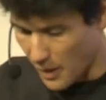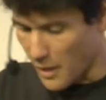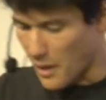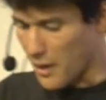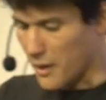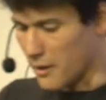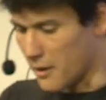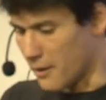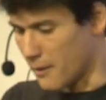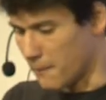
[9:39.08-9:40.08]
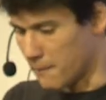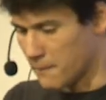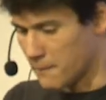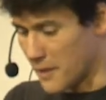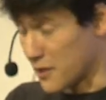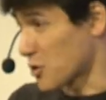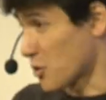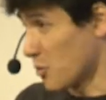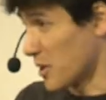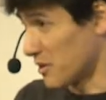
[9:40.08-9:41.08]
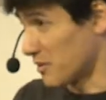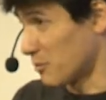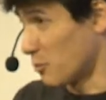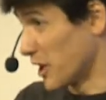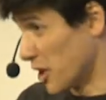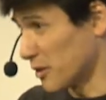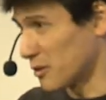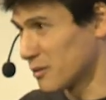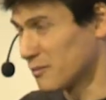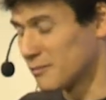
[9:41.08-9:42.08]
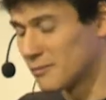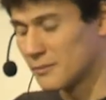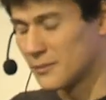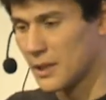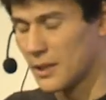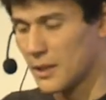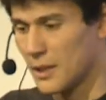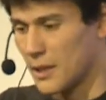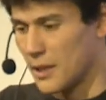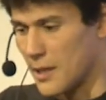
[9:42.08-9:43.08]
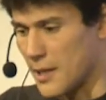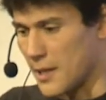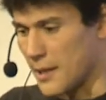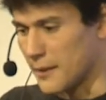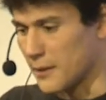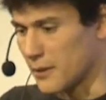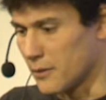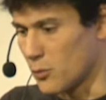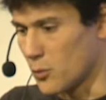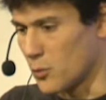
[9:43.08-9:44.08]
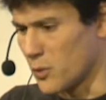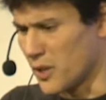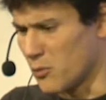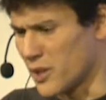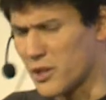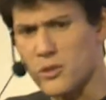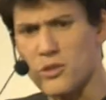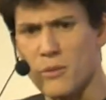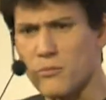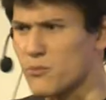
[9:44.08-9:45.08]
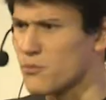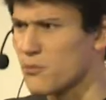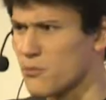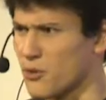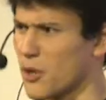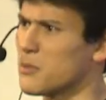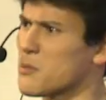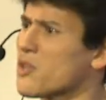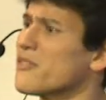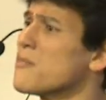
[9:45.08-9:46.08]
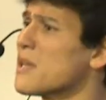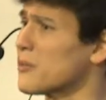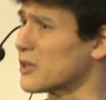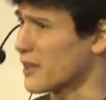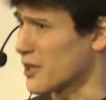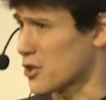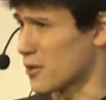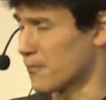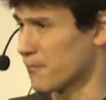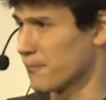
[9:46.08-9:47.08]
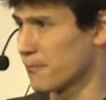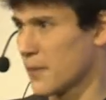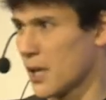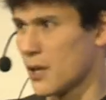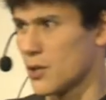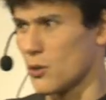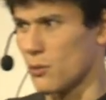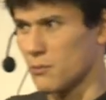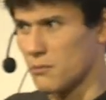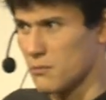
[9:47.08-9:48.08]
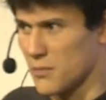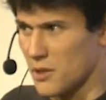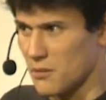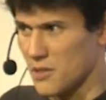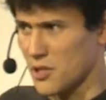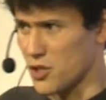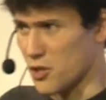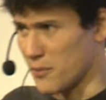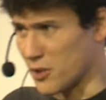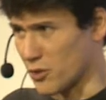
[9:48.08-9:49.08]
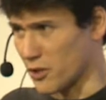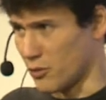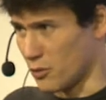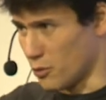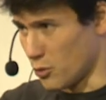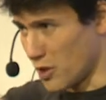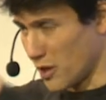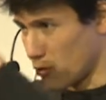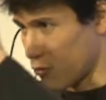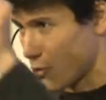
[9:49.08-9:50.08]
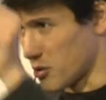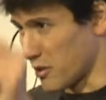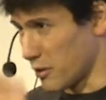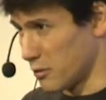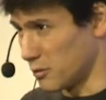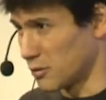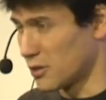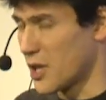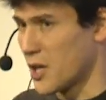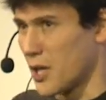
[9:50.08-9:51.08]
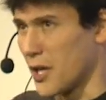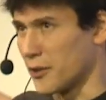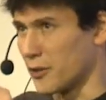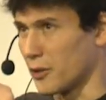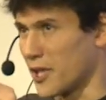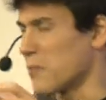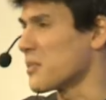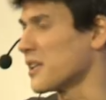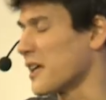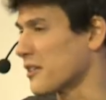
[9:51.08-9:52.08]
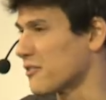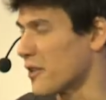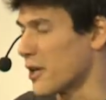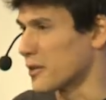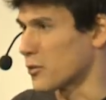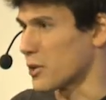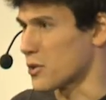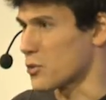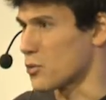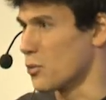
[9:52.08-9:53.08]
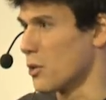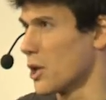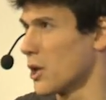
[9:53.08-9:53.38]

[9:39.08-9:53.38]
I saw what we got. And we got some problems of implementation. So in geometry, you can draw circles. And the gameplay they had found, it was to